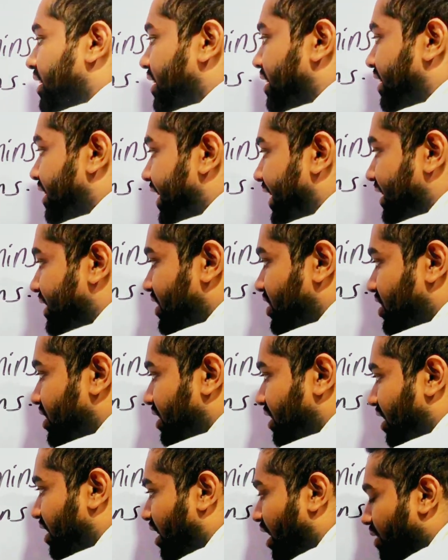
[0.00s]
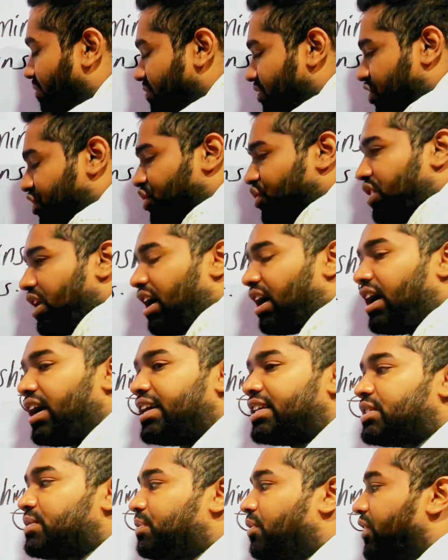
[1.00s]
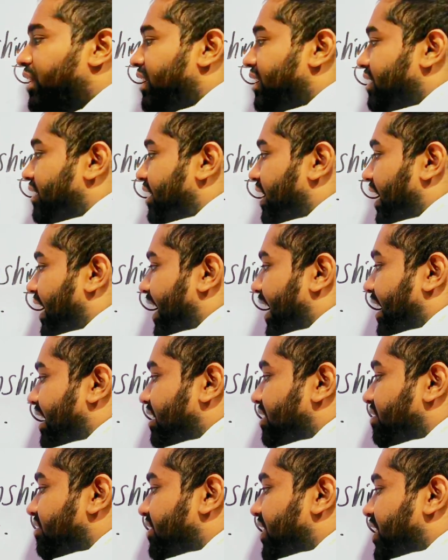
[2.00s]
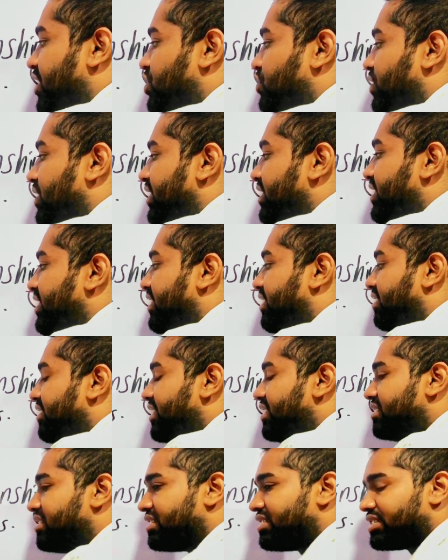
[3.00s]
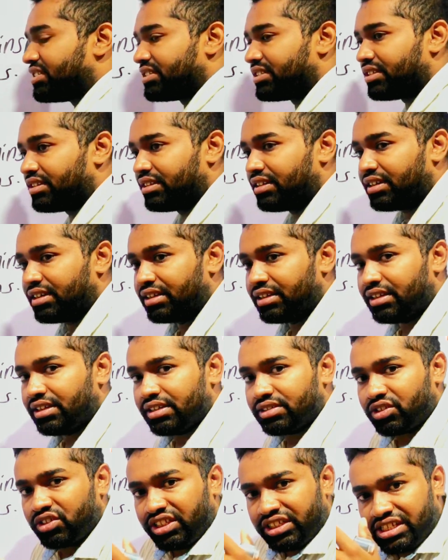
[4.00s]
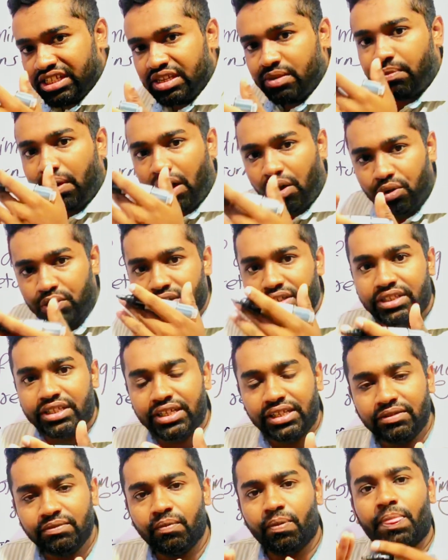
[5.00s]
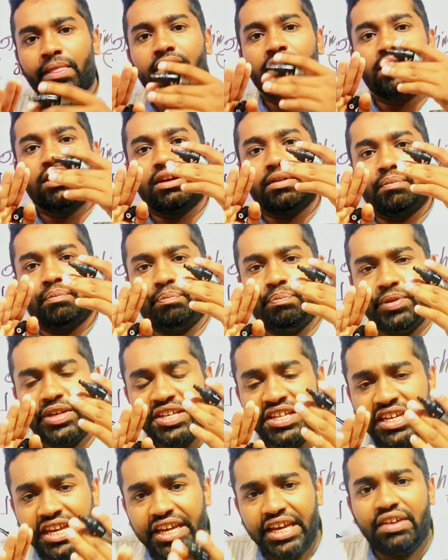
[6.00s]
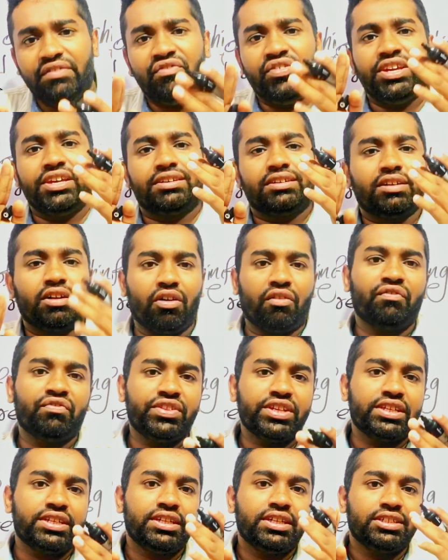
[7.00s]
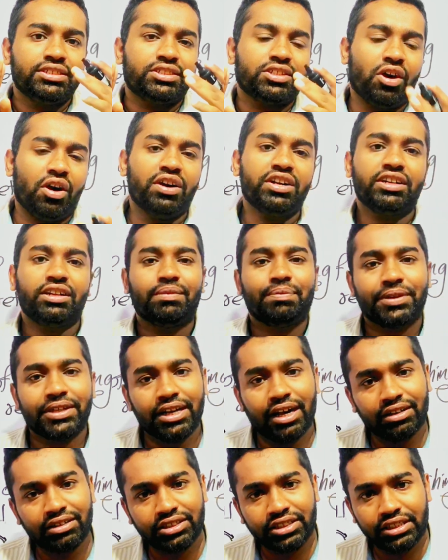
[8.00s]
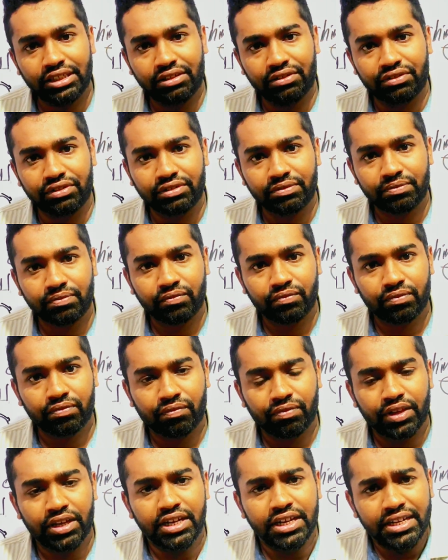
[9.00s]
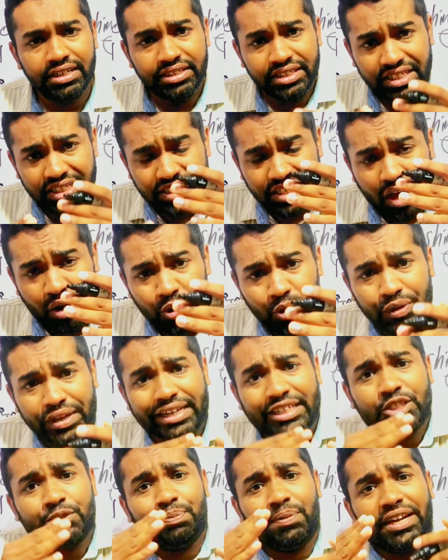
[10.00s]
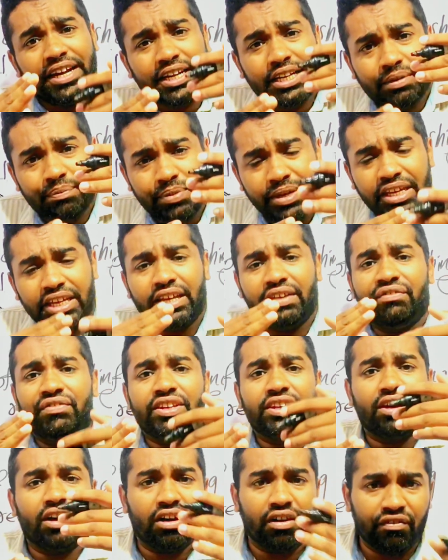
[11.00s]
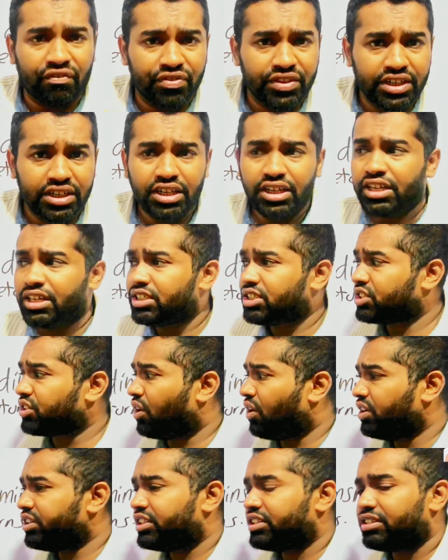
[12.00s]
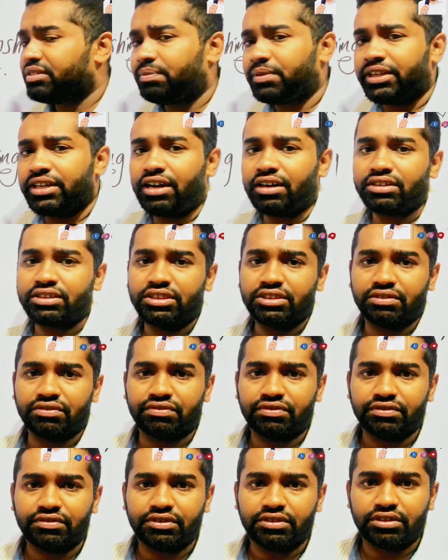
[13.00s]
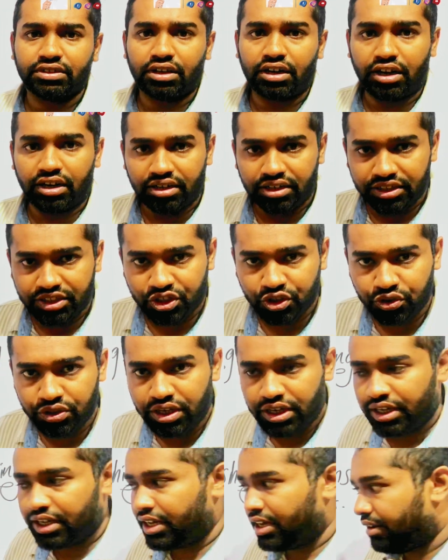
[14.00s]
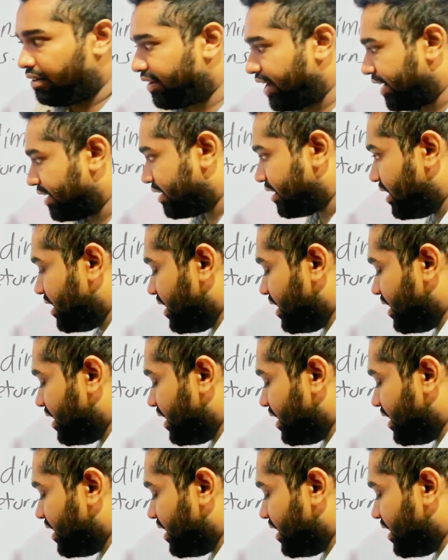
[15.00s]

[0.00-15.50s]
Next comes to the highest point and gradually decreases. So this is about the behavior of the total product curve. This is how to explain the behavior of the total product curve. Understood? Right.